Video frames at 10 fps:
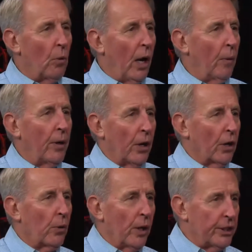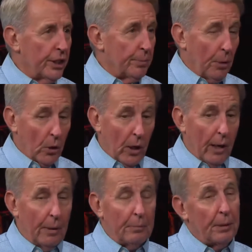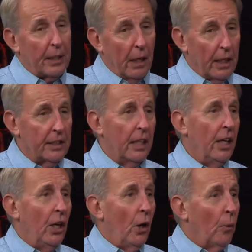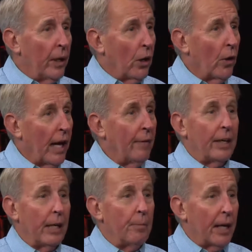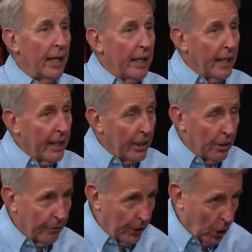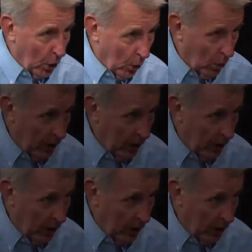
Why We Are Christians program. It's because we don't have anybody to interview.